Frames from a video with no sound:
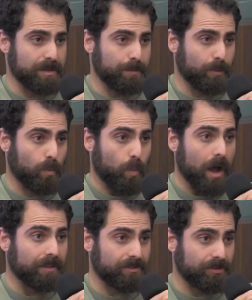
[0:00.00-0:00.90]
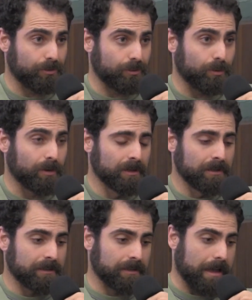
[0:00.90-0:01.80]
people want to,
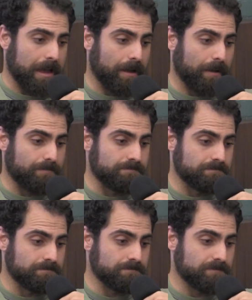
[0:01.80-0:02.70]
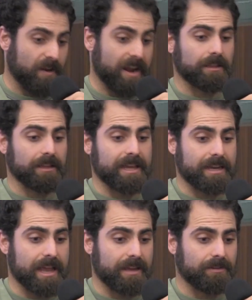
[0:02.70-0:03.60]
frankly,
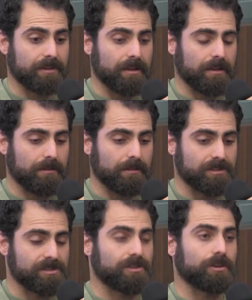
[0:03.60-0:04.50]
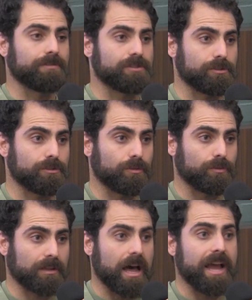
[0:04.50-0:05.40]
and deserve to
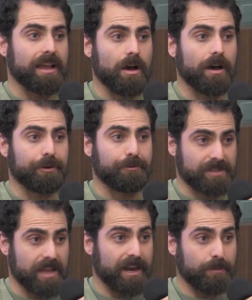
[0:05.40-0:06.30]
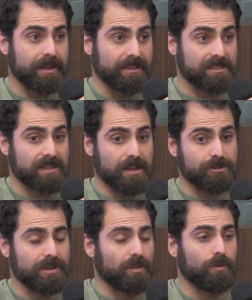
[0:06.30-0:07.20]
rely on a retirement in this
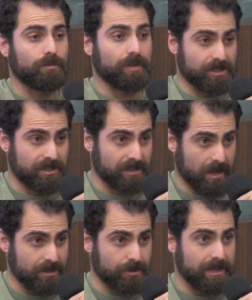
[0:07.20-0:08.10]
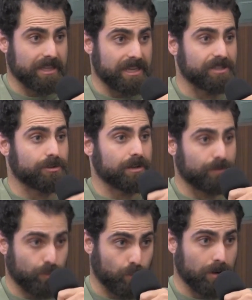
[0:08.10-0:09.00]
country, the richest country in the history
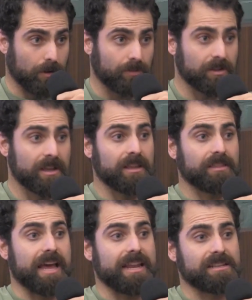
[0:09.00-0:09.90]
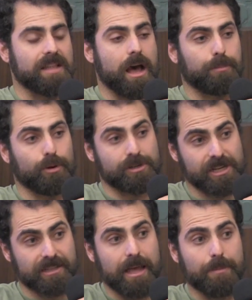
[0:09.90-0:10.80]
of the world, that is not
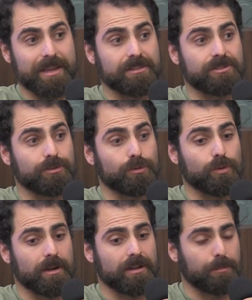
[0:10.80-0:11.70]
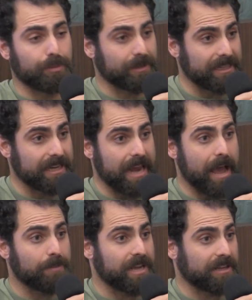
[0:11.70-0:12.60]
pushing them into complete and
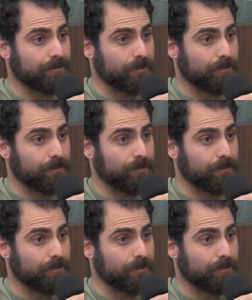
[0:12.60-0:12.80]
abject